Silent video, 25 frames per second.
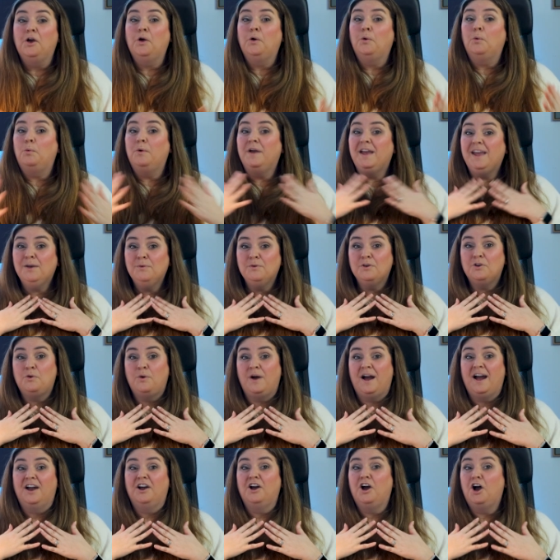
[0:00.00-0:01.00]
We
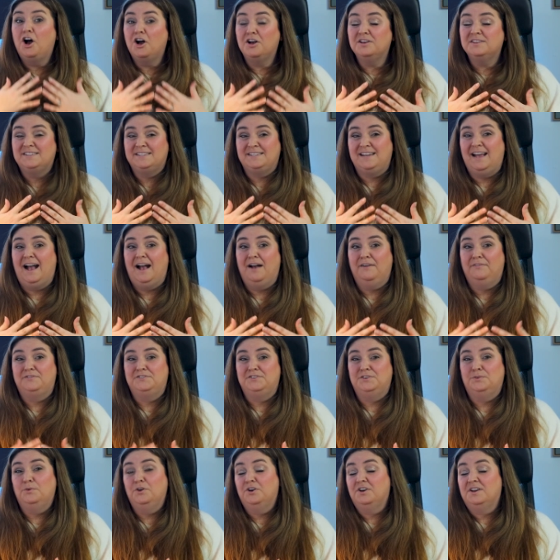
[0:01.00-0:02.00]
require all staff
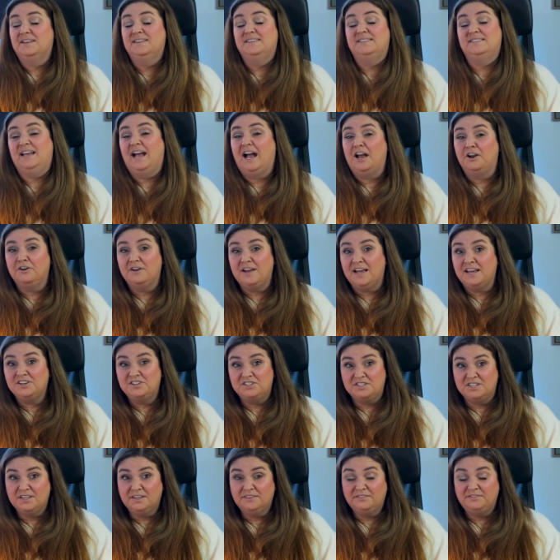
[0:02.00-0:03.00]
to work a Saturday
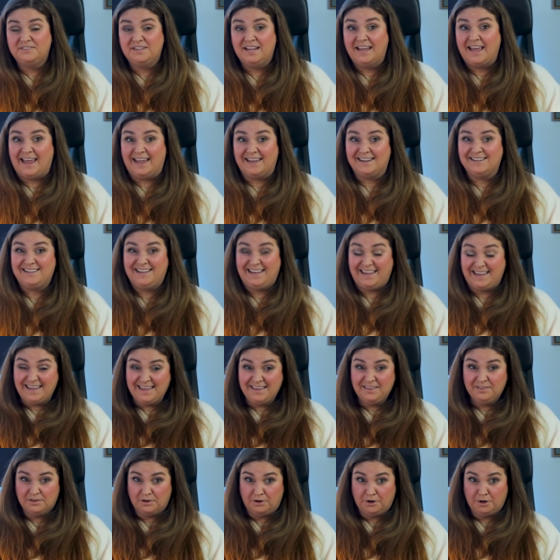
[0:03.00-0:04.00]
shift and
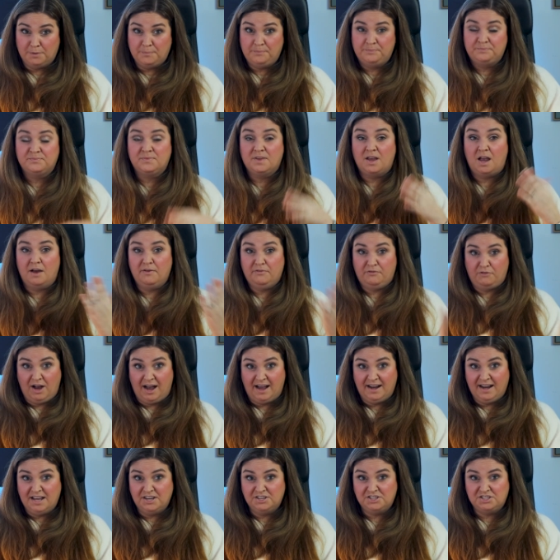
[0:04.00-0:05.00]
either a
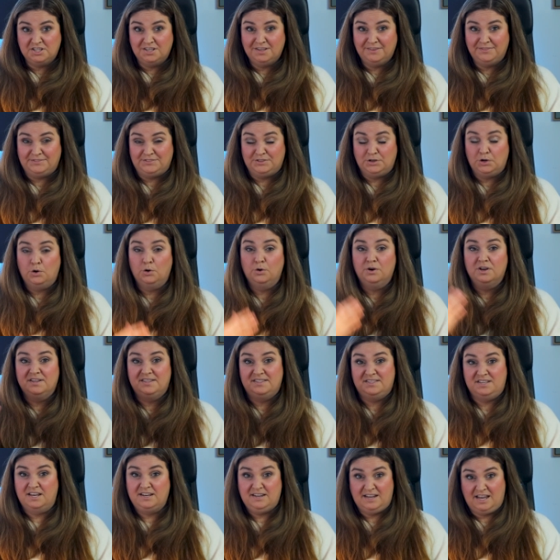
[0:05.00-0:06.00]
Friday shift or a
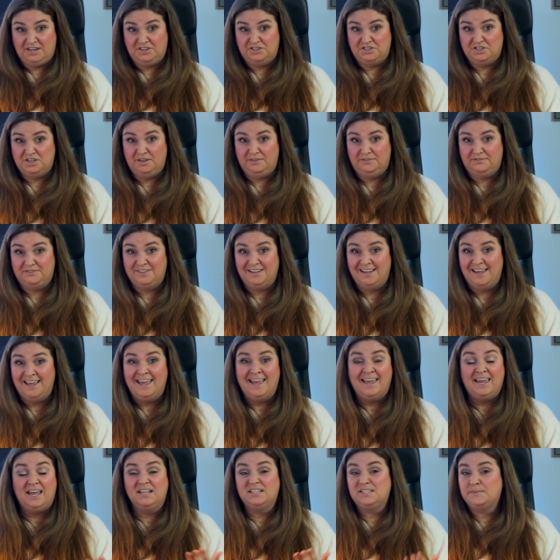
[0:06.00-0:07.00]
Sunday shift.
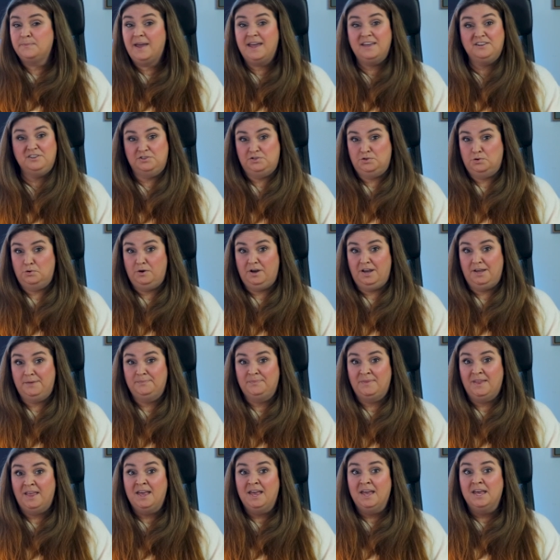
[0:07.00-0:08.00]
It's mandatory.
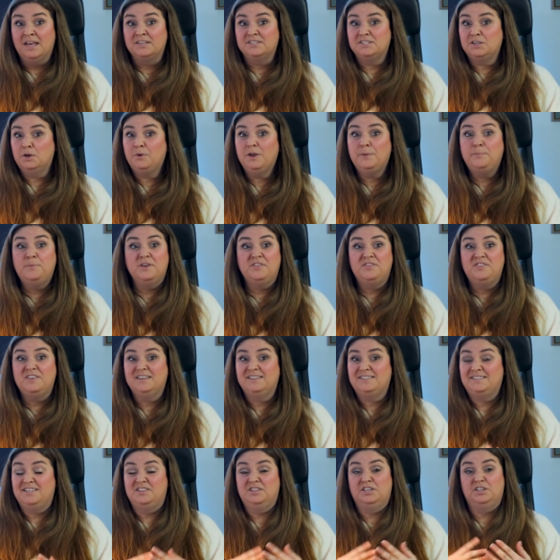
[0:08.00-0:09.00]
So we put
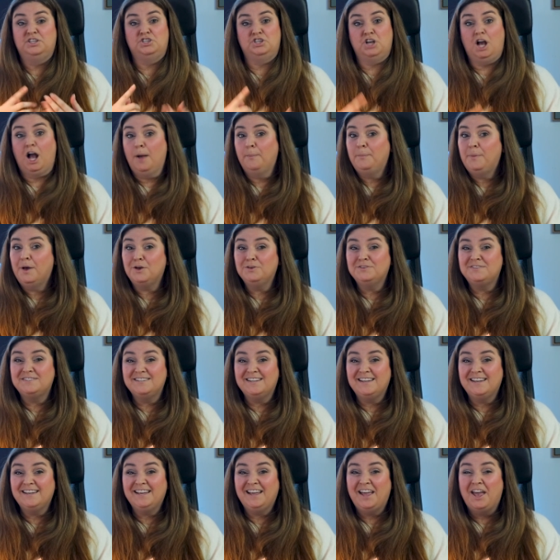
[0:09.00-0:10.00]
this in the job
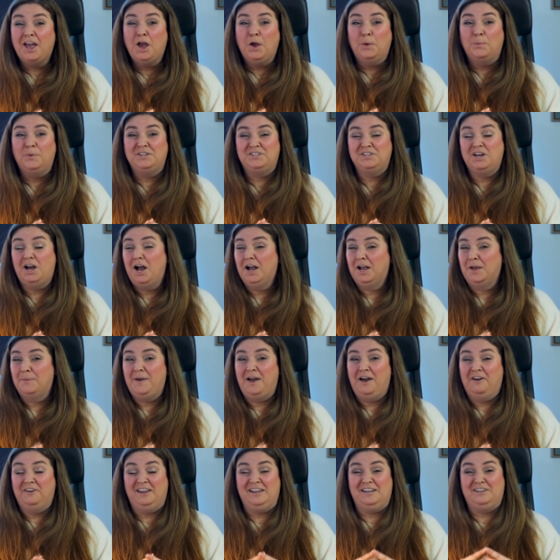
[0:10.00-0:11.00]
posting, we talk
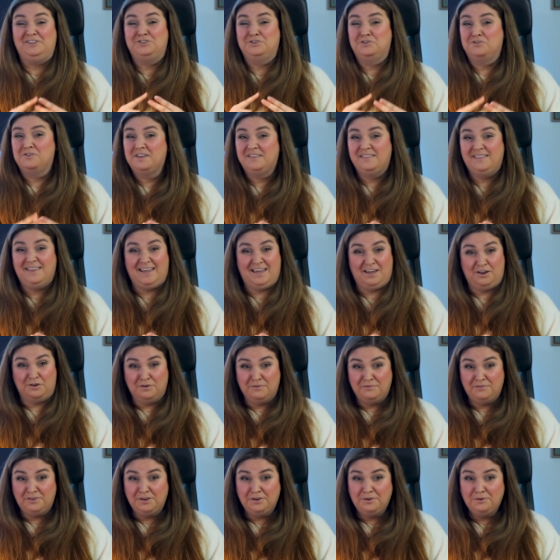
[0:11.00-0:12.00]
about it during the
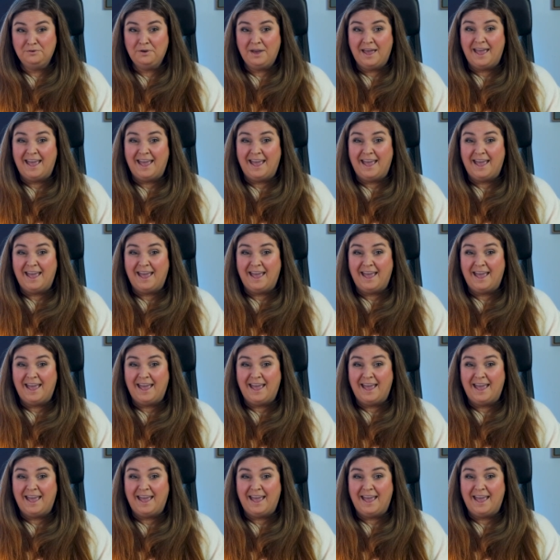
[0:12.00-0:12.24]
interview,